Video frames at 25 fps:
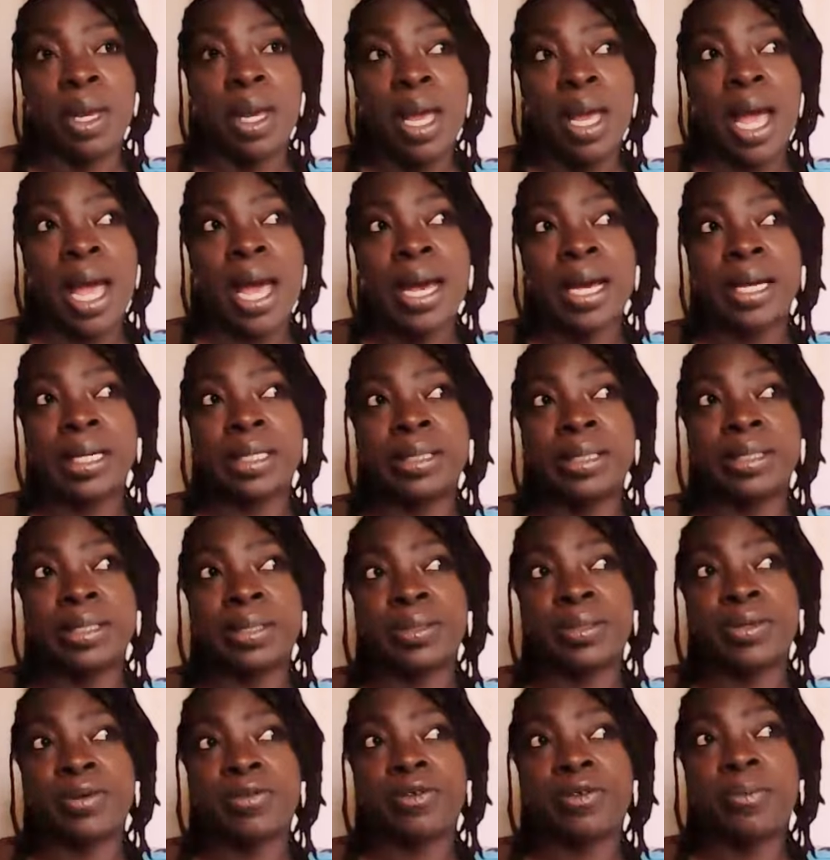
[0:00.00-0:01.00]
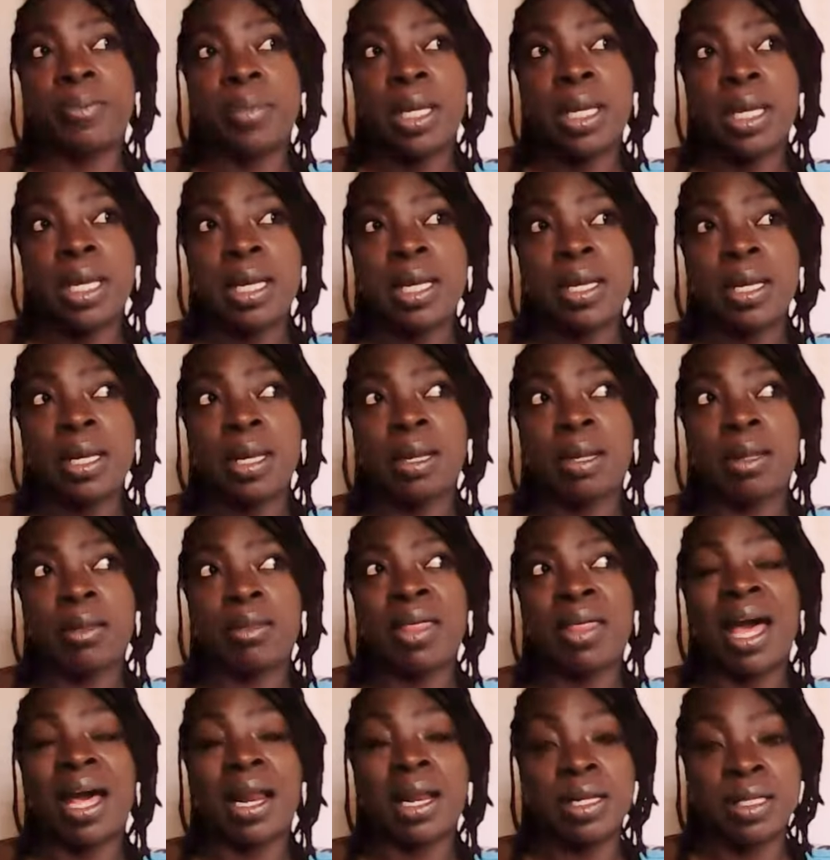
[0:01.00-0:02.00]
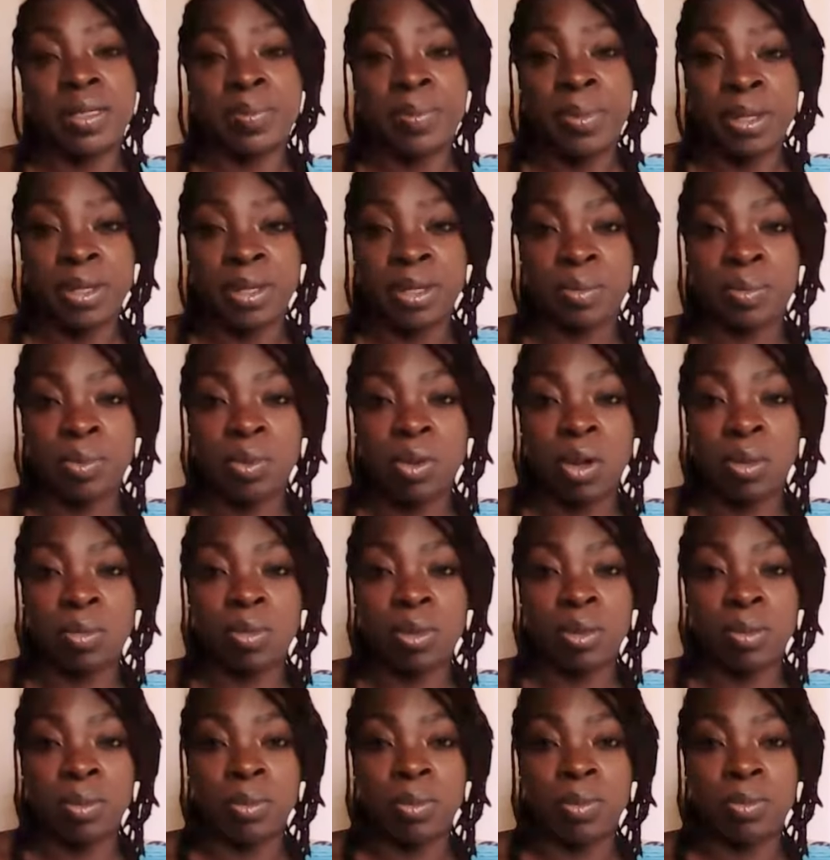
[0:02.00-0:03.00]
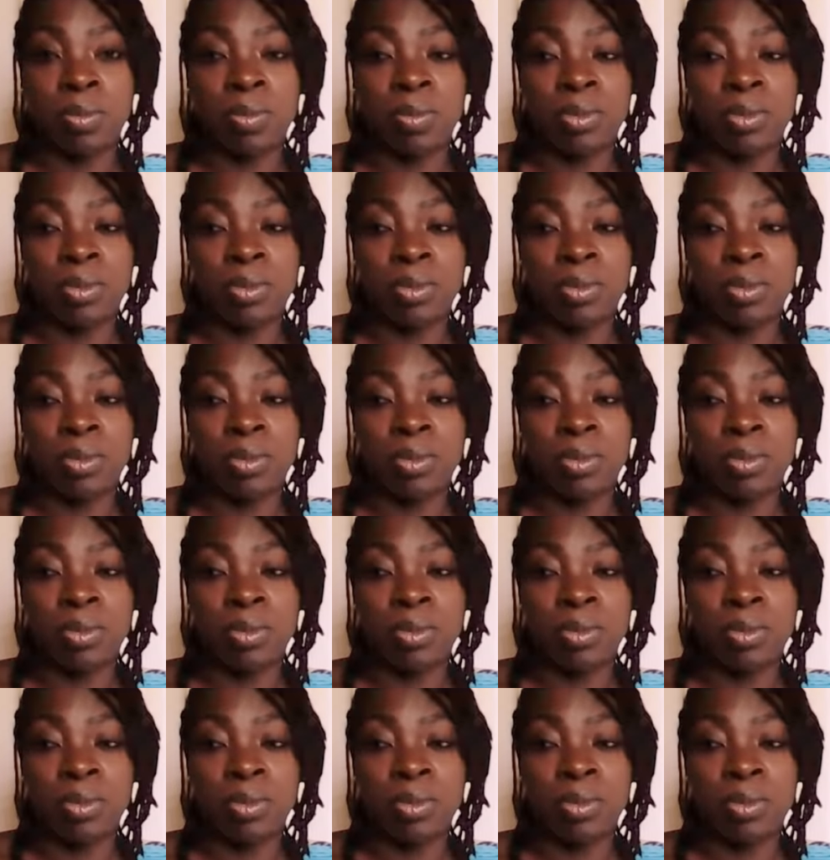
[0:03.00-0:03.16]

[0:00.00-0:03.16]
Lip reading: And for me, that has been the problem.